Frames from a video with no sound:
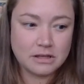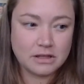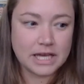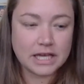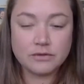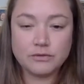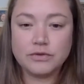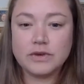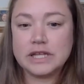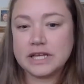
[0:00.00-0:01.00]
like
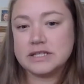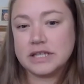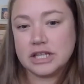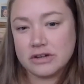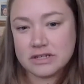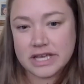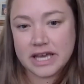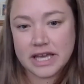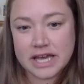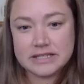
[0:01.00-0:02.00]
freelance leaders, I
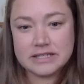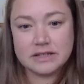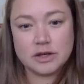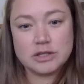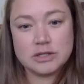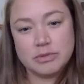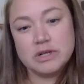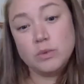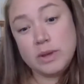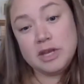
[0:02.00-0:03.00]
guess, like
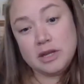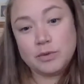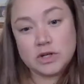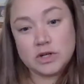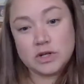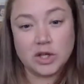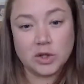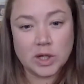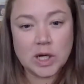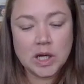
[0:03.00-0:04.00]
women in
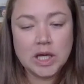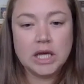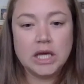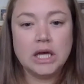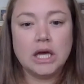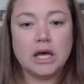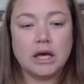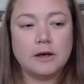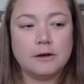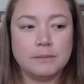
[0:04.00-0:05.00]
particular,
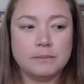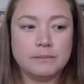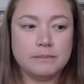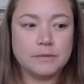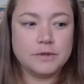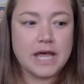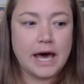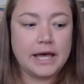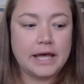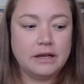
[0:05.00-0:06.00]
um,
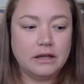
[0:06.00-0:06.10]
that